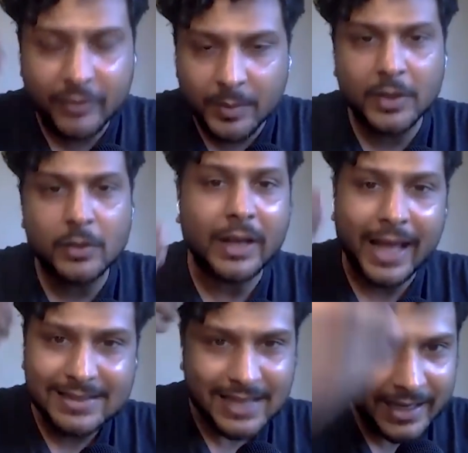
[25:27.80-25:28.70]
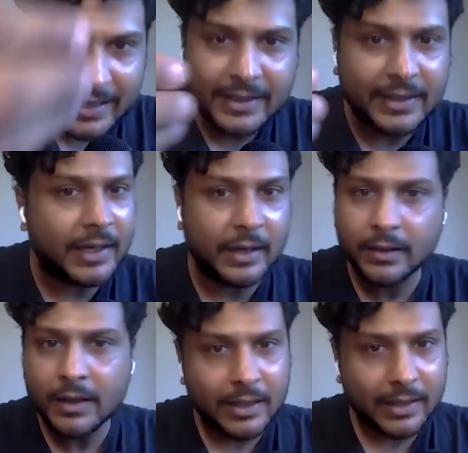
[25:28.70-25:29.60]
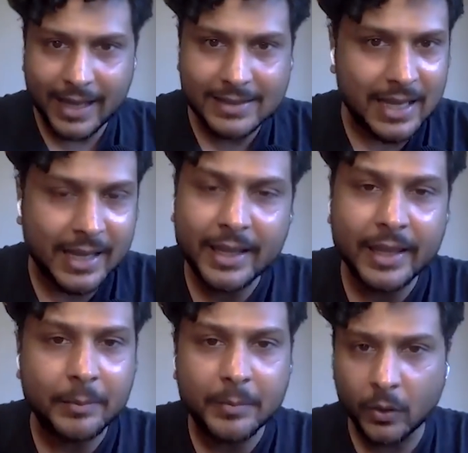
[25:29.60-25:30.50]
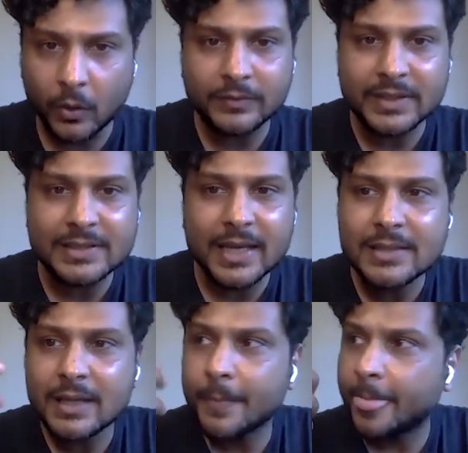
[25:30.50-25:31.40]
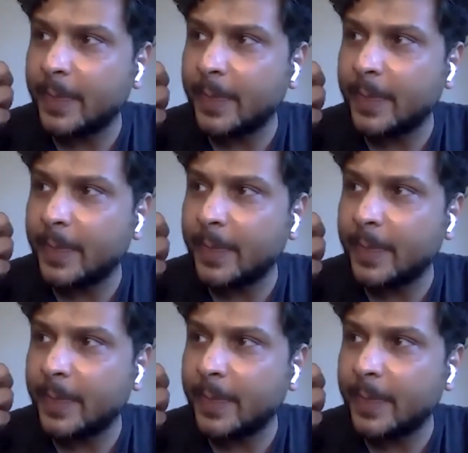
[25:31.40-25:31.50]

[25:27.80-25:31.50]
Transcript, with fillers: Like yeah, everybody yeah. who cracks I I T and cracks I I M and all of these guys, yeah.